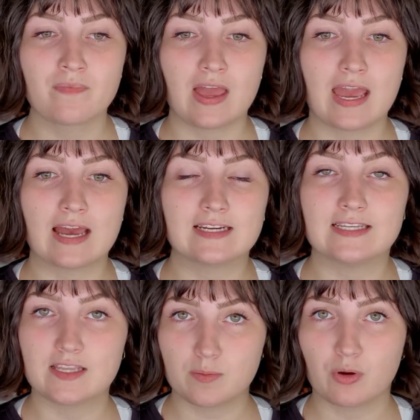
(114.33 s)
And he's
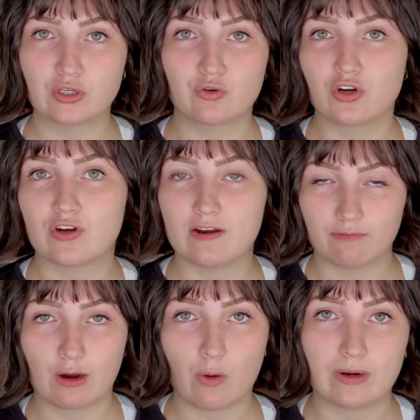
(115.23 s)
in the bookstore trying to
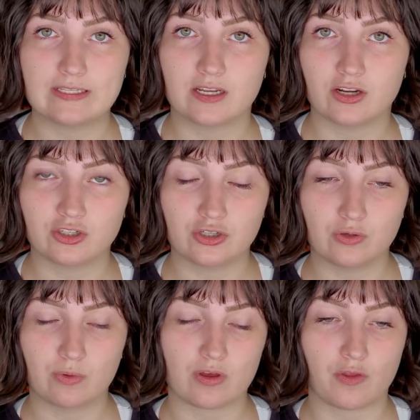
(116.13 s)
figure out what he's going to do
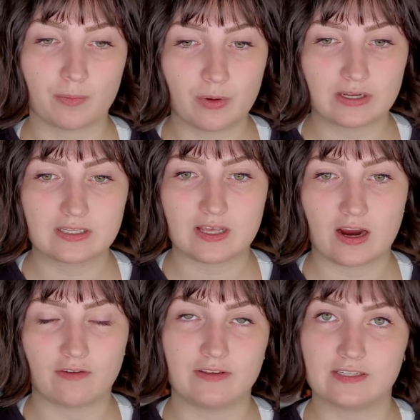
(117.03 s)
with all the books
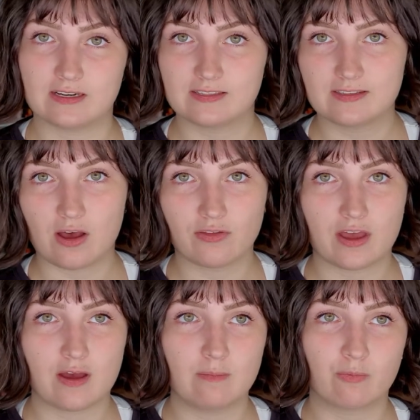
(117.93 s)
there, if he's going to sell
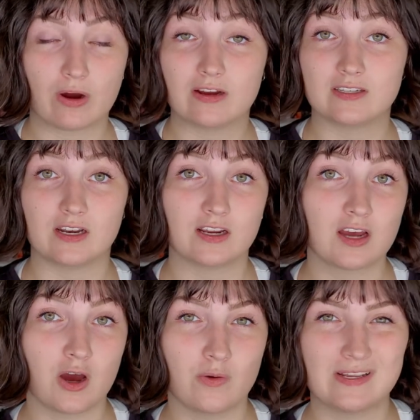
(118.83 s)
them, where he's going to
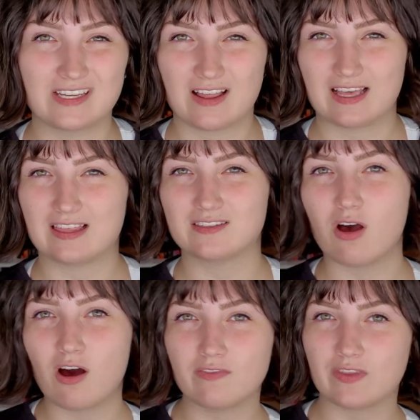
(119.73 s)
go. He's got like this
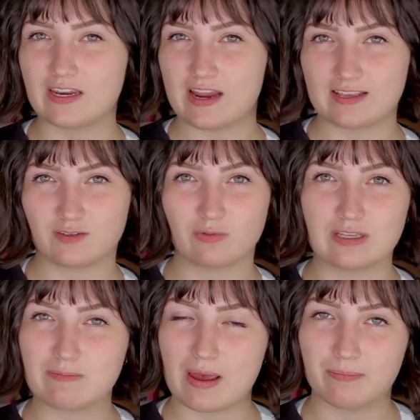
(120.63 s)
aunt that he hasn't really
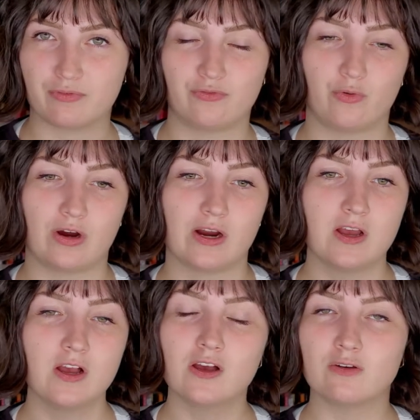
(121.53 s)
met before
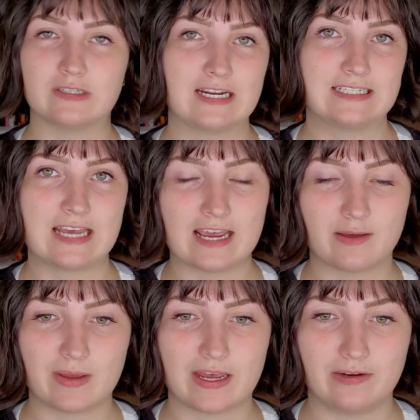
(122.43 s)
who's going take
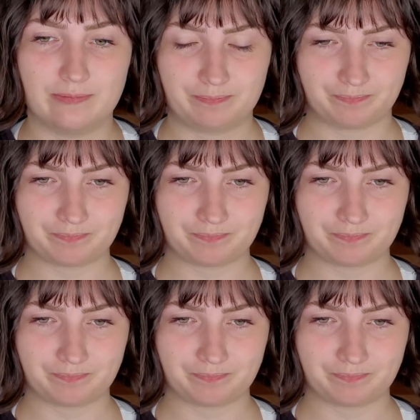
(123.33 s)
him in.